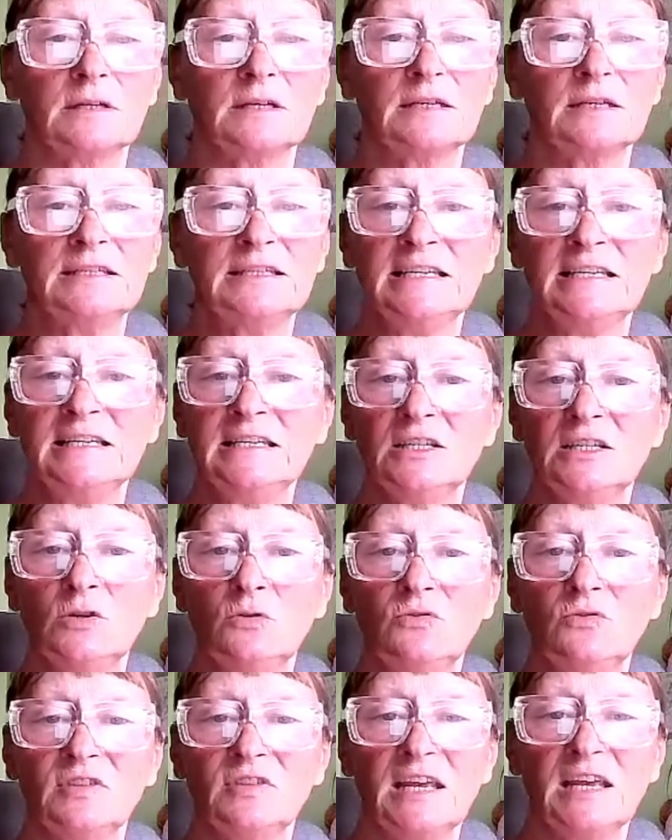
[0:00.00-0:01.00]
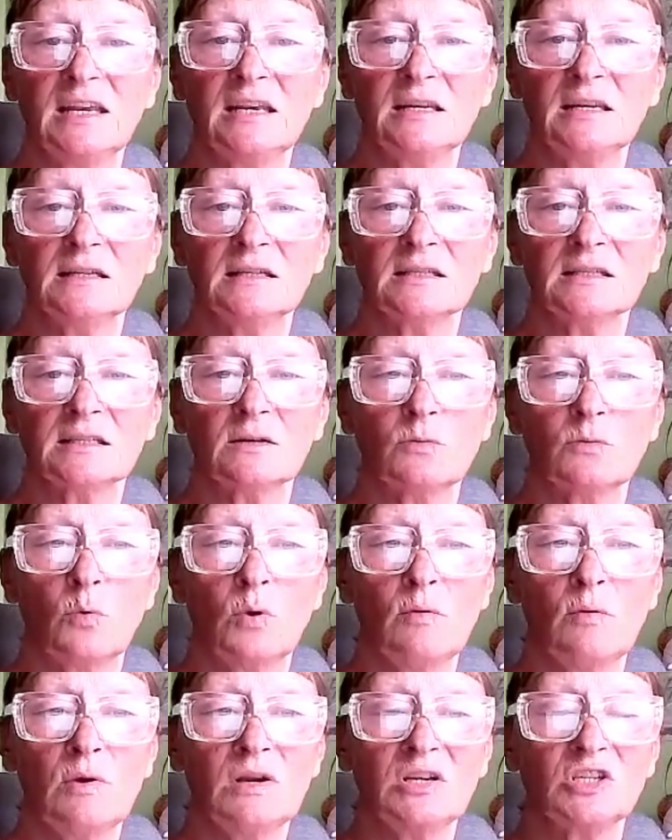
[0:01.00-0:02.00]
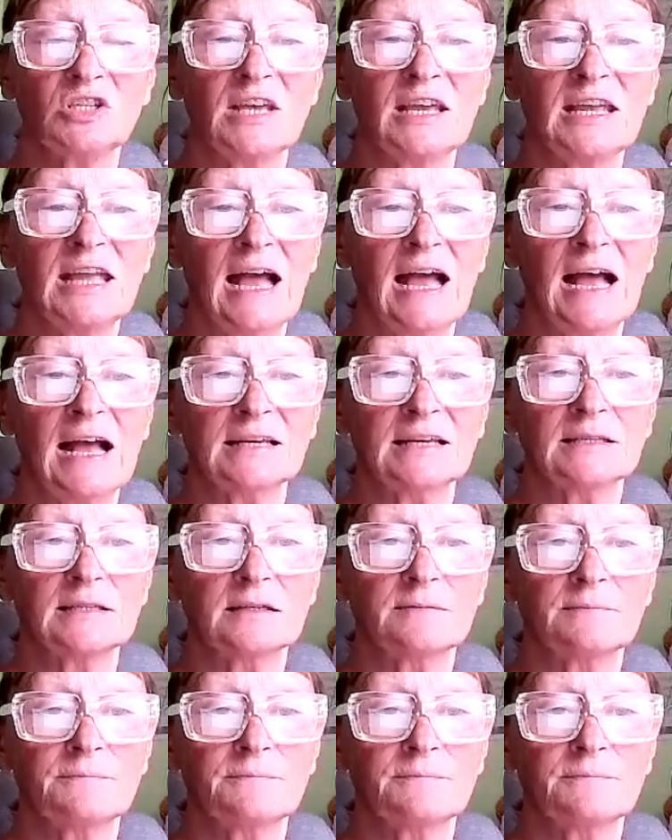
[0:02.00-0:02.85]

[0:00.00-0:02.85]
and didn't do things that we wish they had.